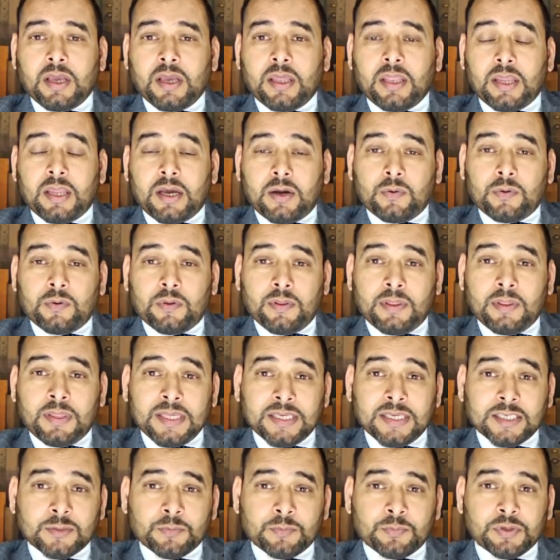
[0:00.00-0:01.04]
Now,
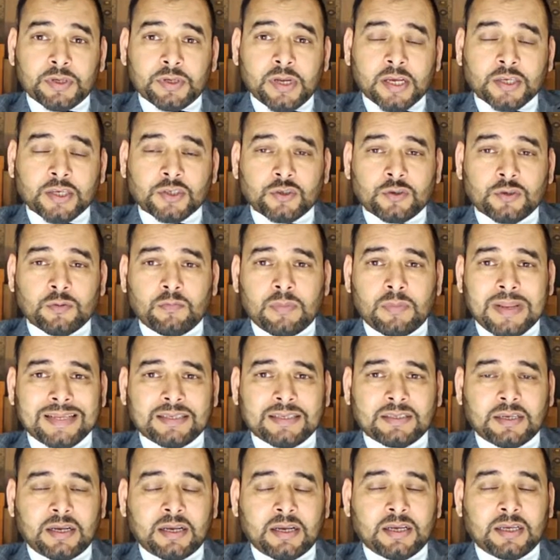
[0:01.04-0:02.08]
this pre-action
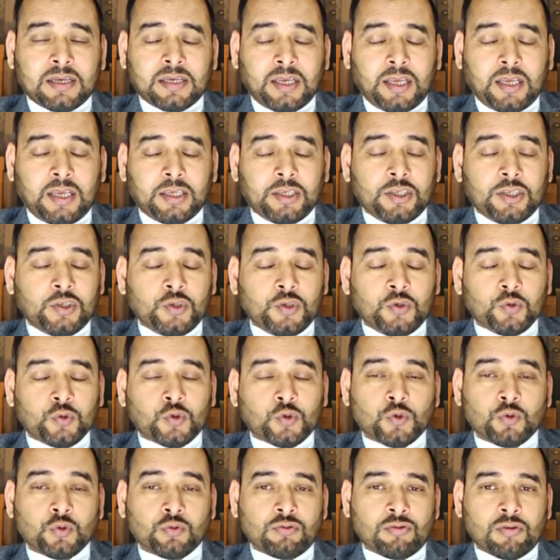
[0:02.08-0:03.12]
letter, you
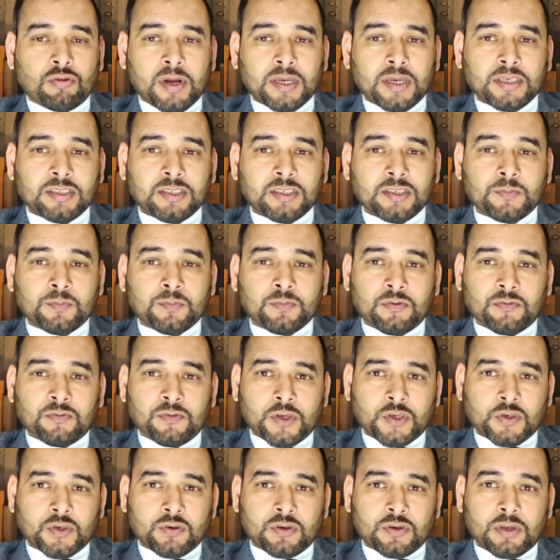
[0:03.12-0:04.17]
should write it
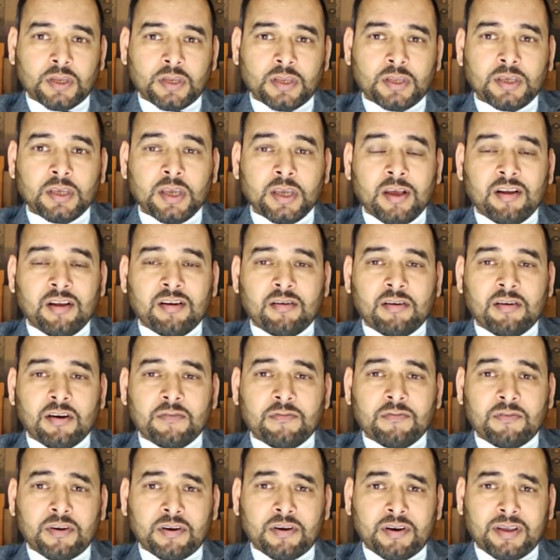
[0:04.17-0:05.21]
professionally,
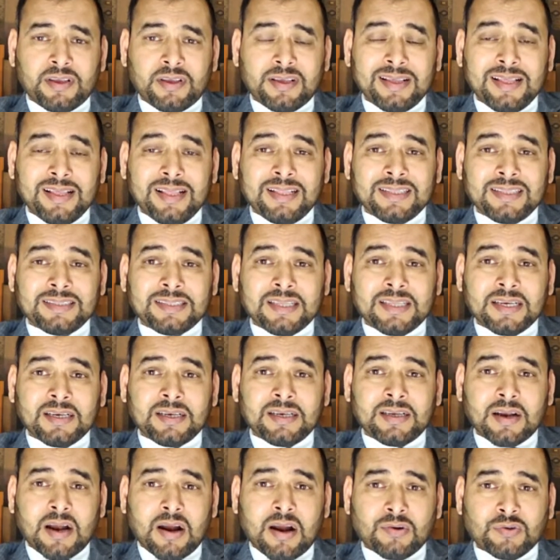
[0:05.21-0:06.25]
referring the
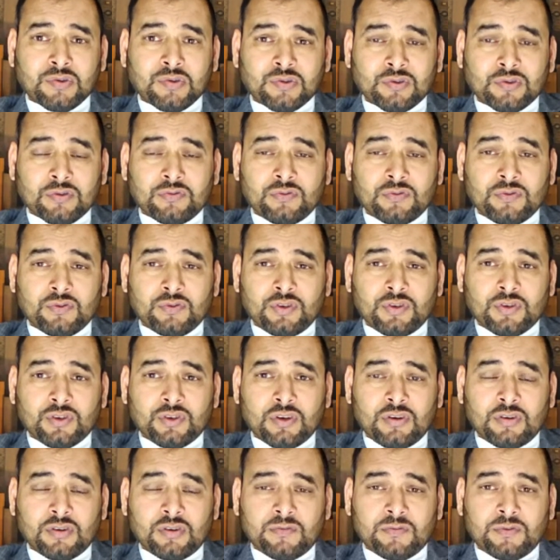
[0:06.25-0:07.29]
grounds of
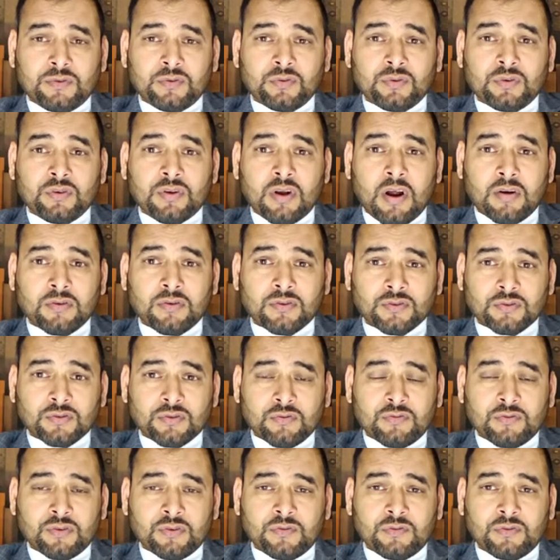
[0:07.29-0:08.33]
judicial review, grounds
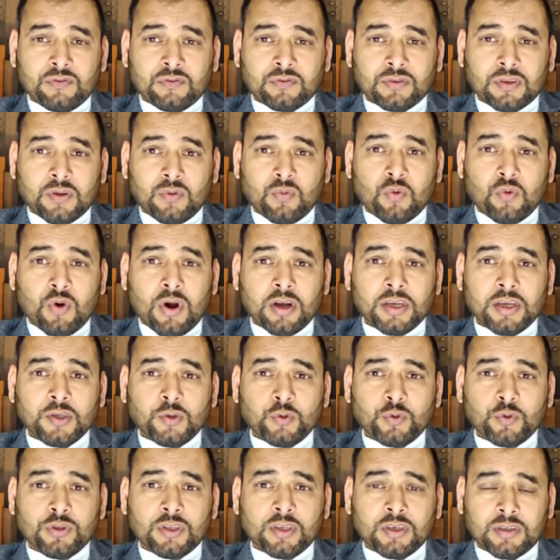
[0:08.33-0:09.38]
of refusal, why
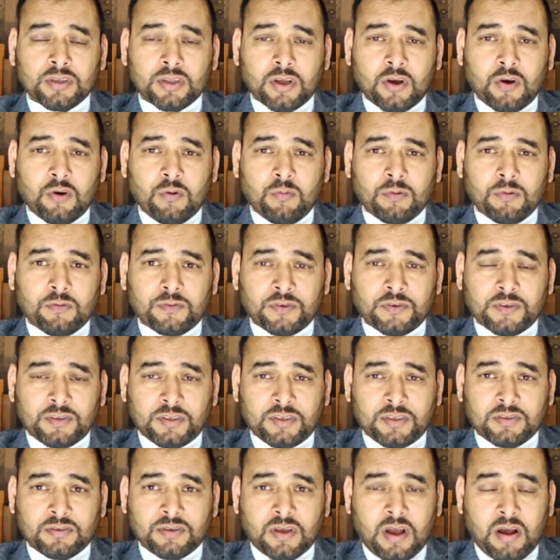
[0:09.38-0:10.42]
you think the Home Office
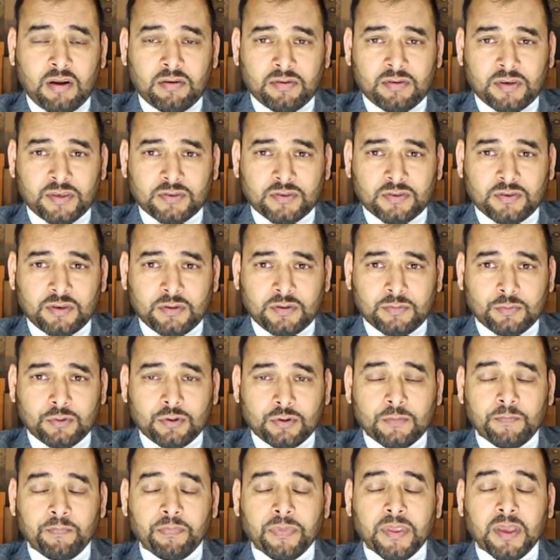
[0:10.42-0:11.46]
is unreasonable,
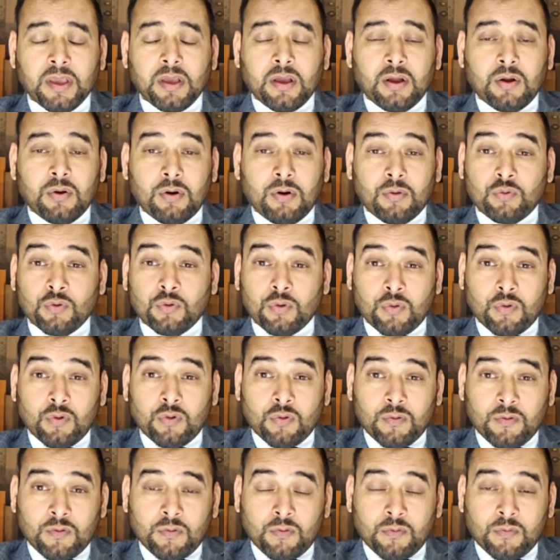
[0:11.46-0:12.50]
or
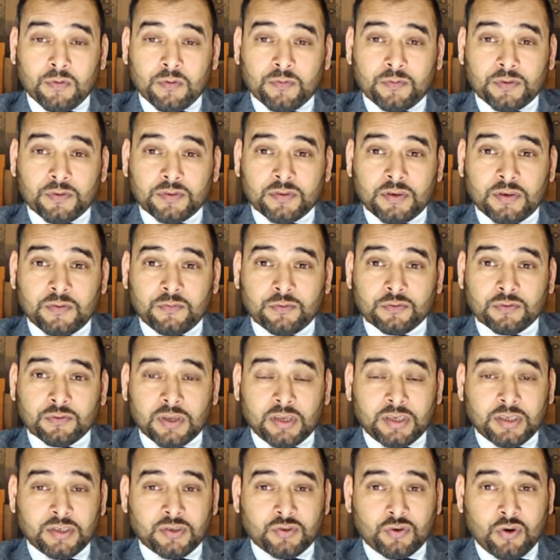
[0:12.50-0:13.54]
Home Office
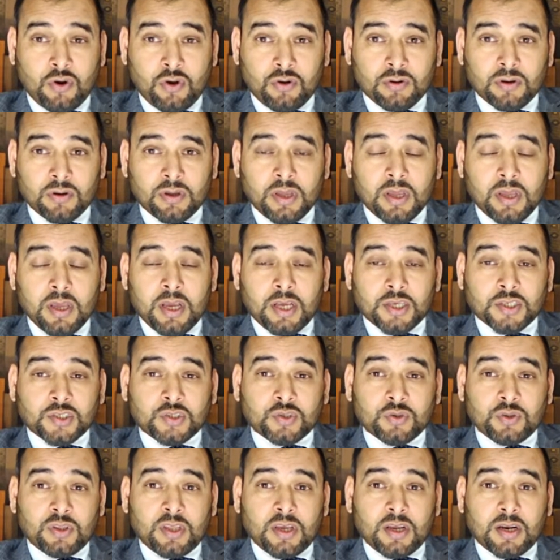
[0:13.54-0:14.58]
refusal is wrong.
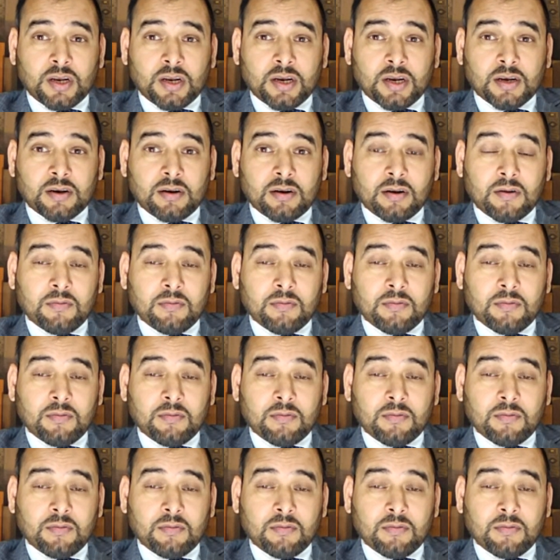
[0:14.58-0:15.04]
So there are